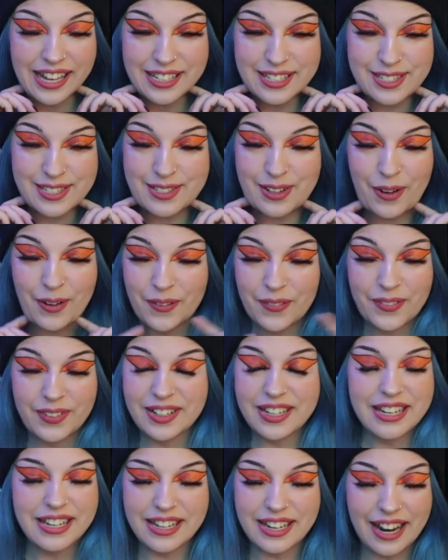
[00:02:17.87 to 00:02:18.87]
so
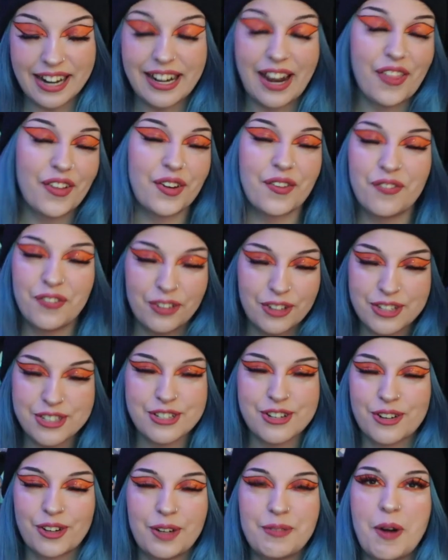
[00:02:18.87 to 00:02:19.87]
another full
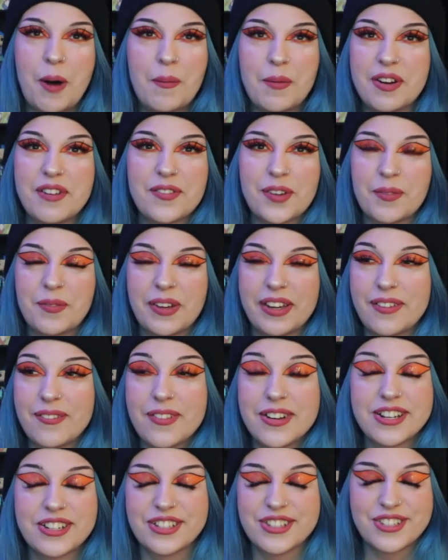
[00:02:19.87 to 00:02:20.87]
circle moment for me,
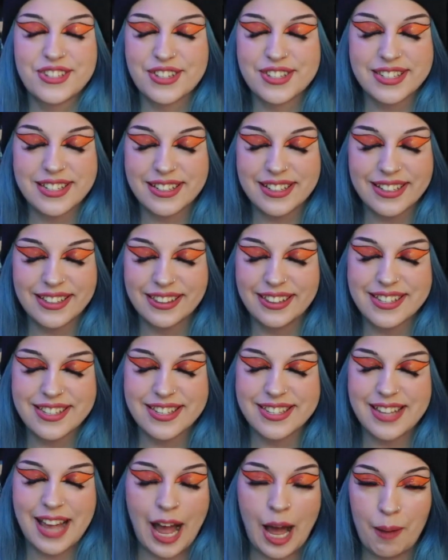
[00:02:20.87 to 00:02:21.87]
which is just, this
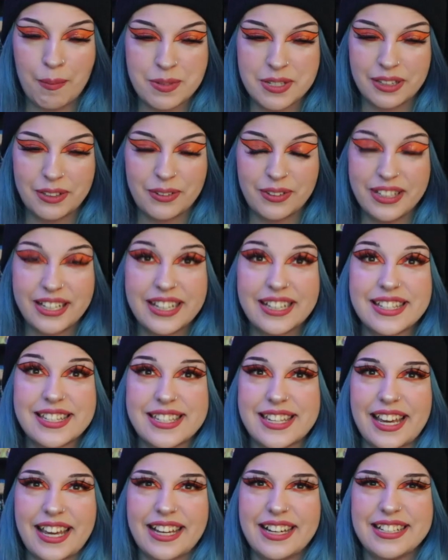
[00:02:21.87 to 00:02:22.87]
is absolutely
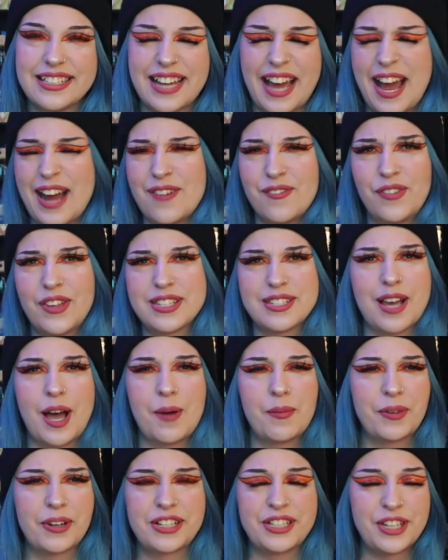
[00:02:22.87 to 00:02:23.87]
insane to have this
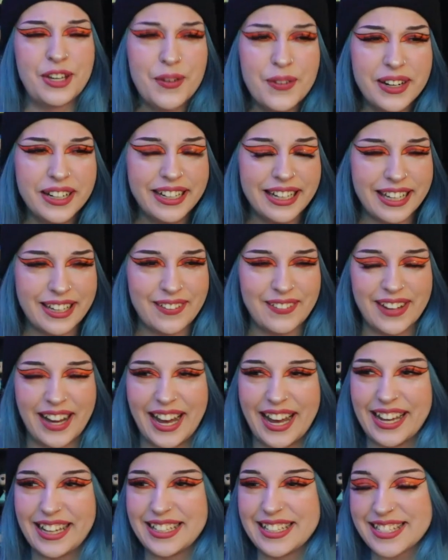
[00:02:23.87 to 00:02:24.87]
opportunity, you
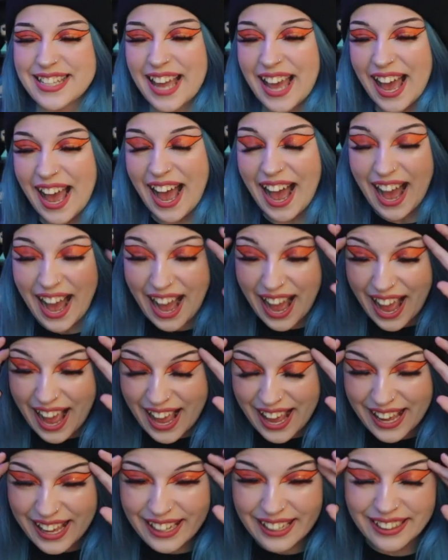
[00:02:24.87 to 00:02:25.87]
guys.
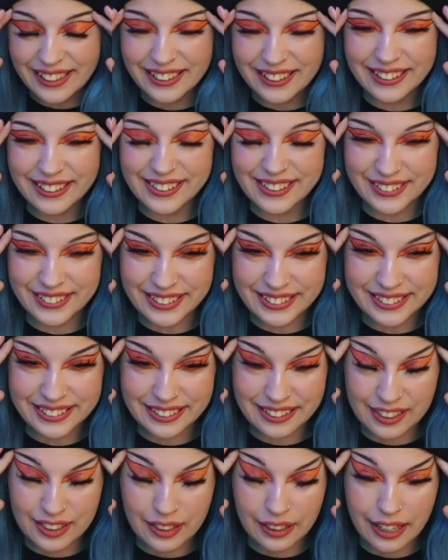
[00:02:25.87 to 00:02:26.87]
I just,
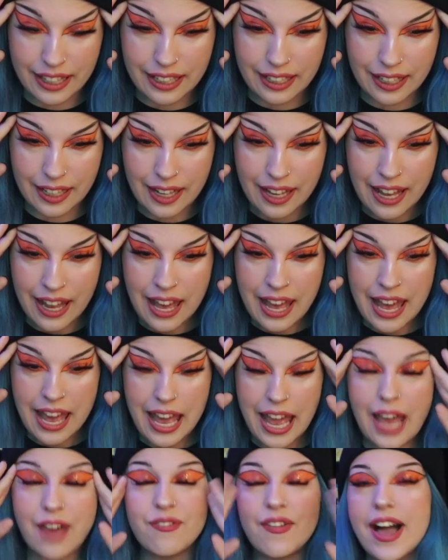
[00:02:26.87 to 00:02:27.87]
like,
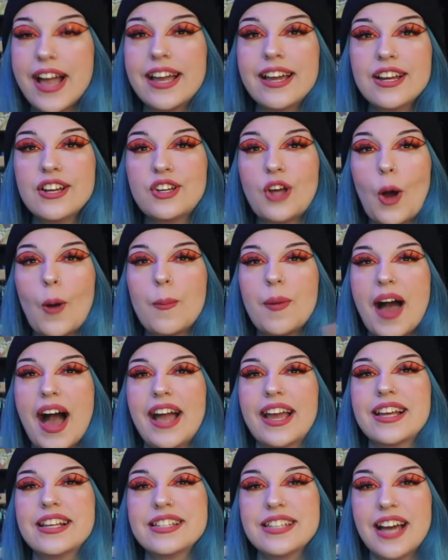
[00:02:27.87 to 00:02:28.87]
if I could go
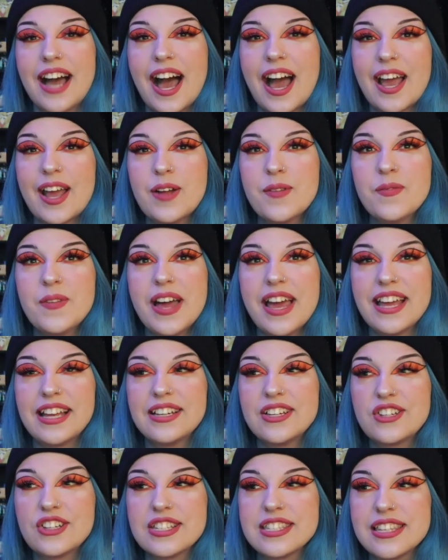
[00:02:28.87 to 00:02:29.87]
back in time
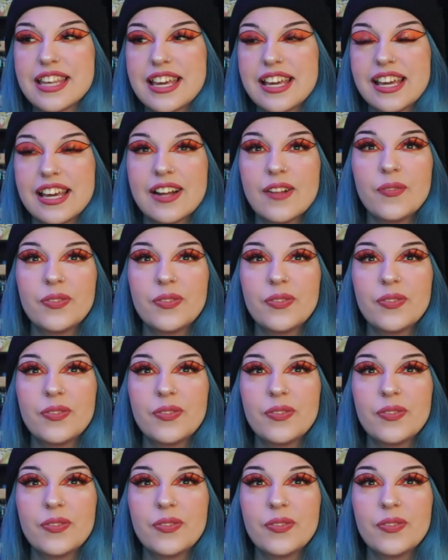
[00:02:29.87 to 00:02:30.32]
and just like